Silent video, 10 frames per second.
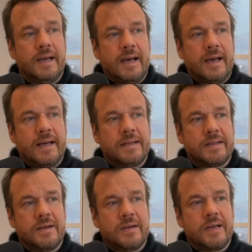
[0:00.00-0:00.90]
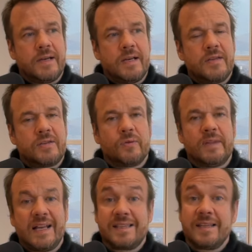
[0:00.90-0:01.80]
And so
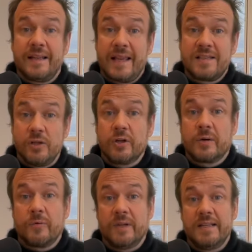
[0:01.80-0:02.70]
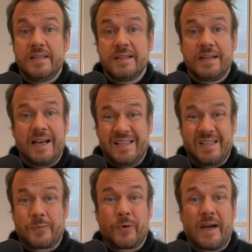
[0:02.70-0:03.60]
let's look at religion as
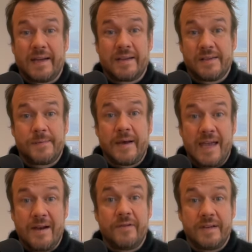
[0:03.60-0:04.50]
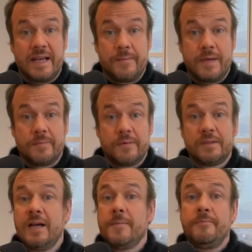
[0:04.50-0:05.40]
it's practiced by everyday
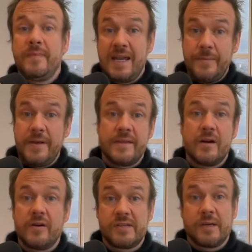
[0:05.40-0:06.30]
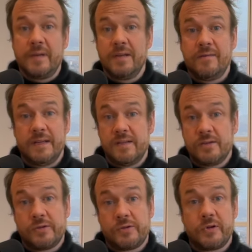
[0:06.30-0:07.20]
people. Maybe there are some
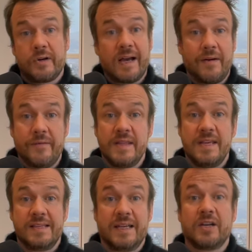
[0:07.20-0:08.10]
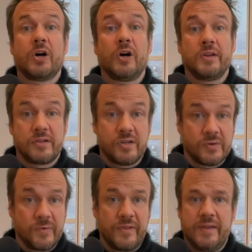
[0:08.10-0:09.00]
individuals who are having these
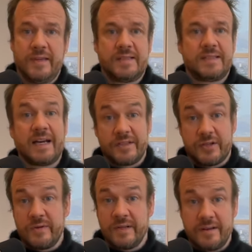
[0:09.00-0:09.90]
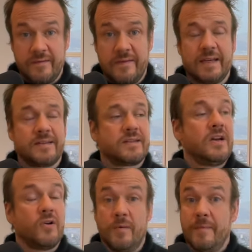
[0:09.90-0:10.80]
encounters with this saturated event,
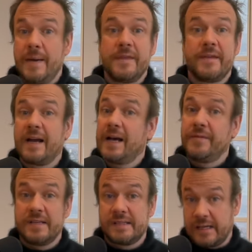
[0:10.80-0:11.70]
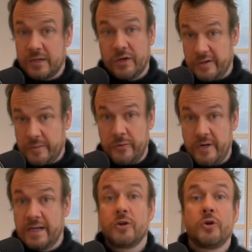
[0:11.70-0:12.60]
or maybe they're having a psychotic
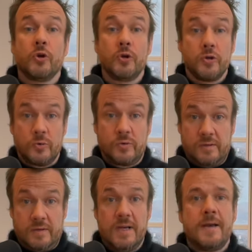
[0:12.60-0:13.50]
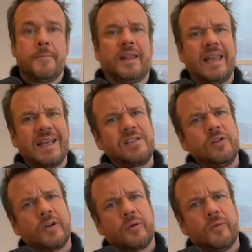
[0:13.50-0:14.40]
break. Who knows? But let's
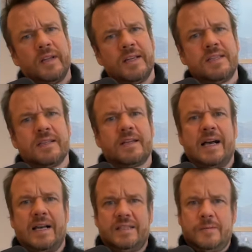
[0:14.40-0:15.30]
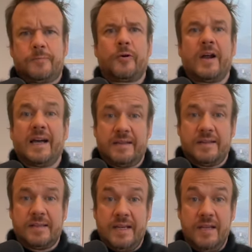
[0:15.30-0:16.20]
look at religion as it's
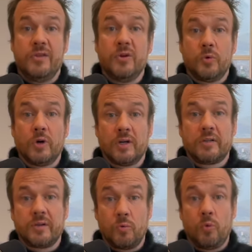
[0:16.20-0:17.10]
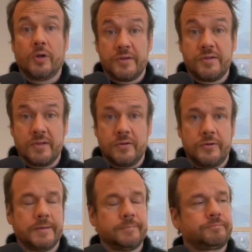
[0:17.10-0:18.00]
practiced in the world, and what does it
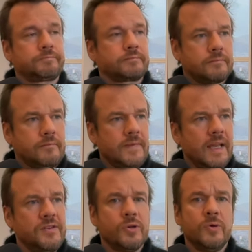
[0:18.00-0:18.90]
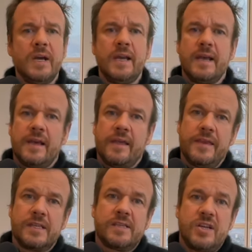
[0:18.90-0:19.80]
do? And so
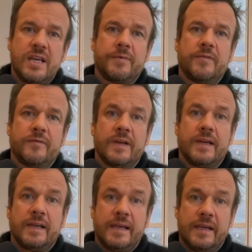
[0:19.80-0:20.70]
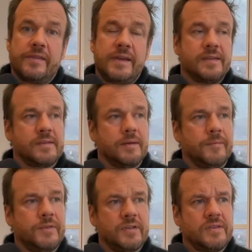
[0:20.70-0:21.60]
this shape of
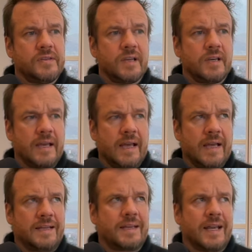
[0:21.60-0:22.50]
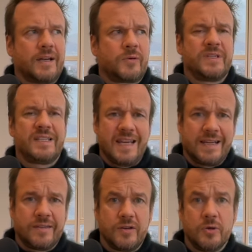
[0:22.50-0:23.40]
atheism doesn't kind of
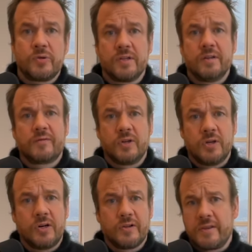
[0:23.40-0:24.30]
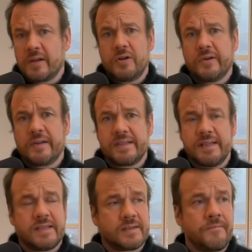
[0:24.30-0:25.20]
critique the notion of God or that God
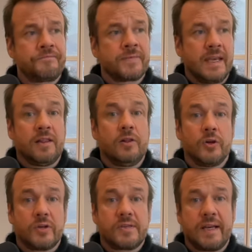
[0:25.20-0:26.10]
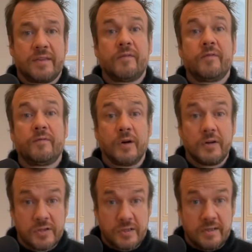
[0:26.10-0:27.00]
exists. It looks at the
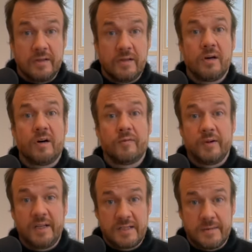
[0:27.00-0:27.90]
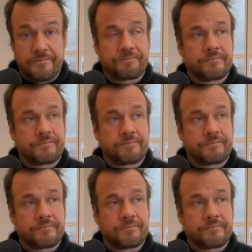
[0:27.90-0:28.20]
function of religion.